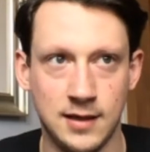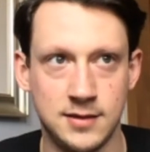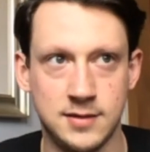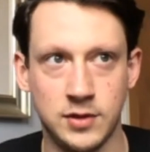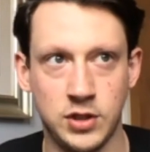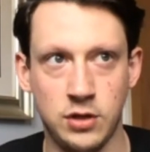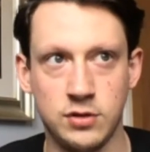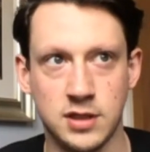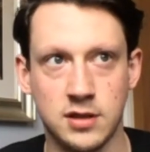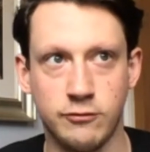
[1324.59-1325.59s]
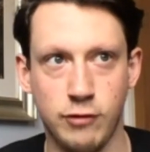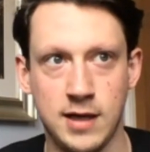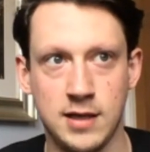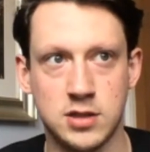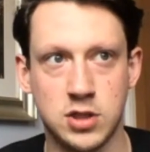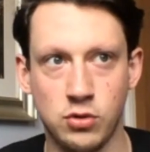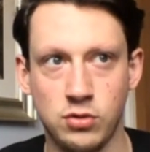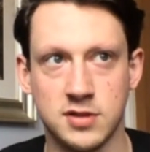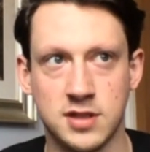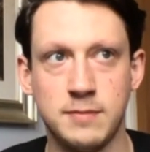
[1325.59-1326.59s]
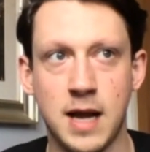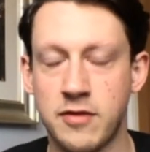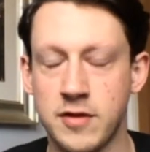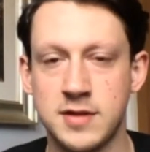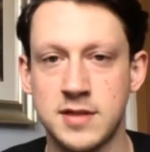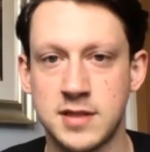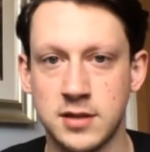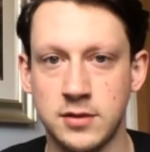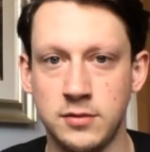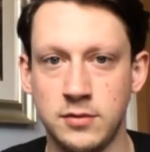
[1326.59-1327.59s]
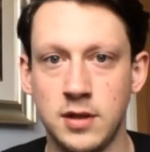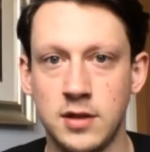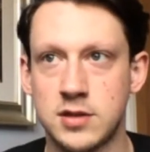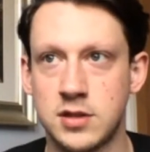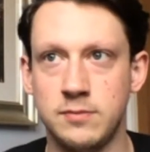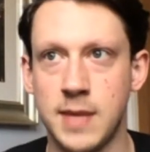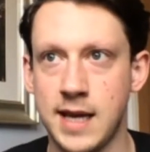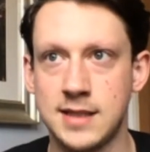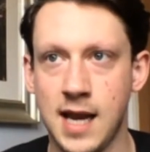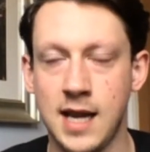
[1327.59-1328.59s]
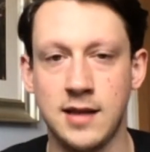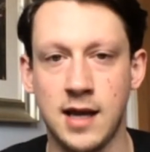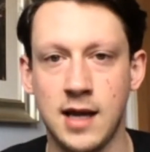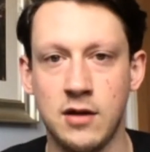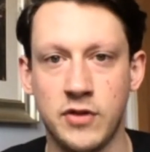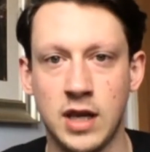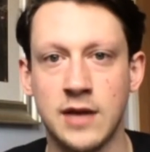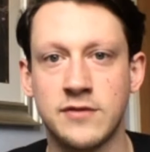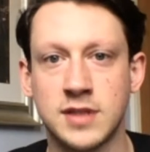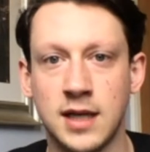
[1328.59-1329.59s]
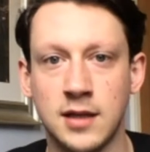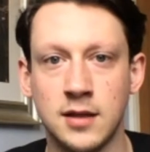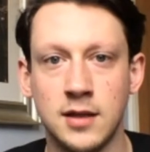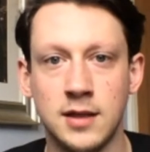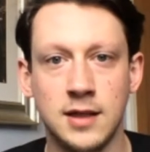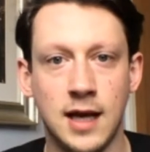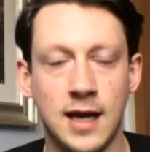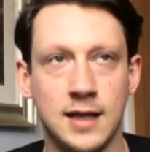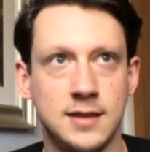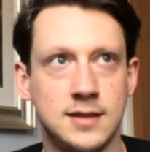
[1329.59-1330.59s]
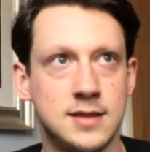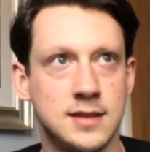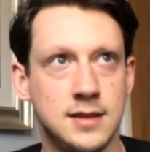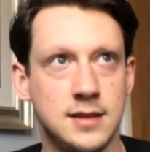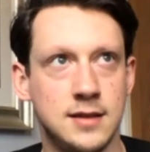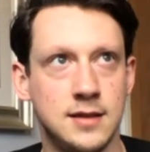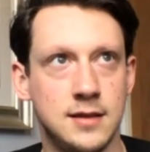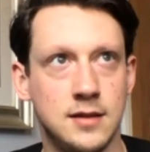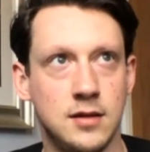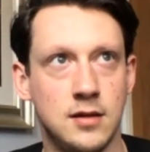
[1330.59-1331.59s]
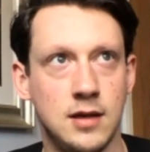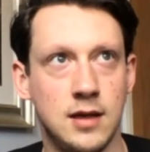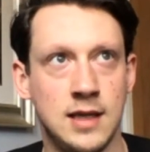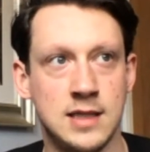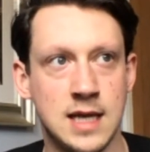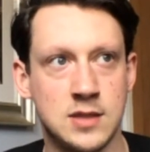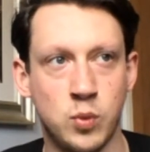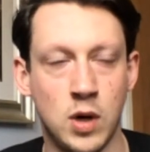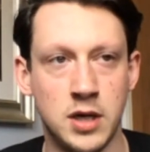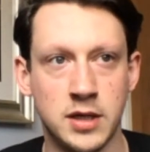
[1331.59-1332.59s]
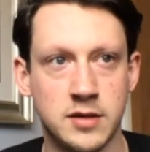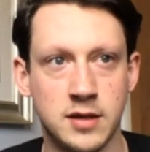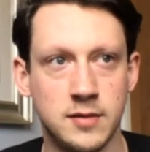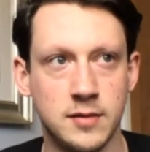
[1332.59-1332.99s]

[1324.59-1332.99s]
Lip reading: using the right tools and methods to maintain that healthy lifestyle. And it's work that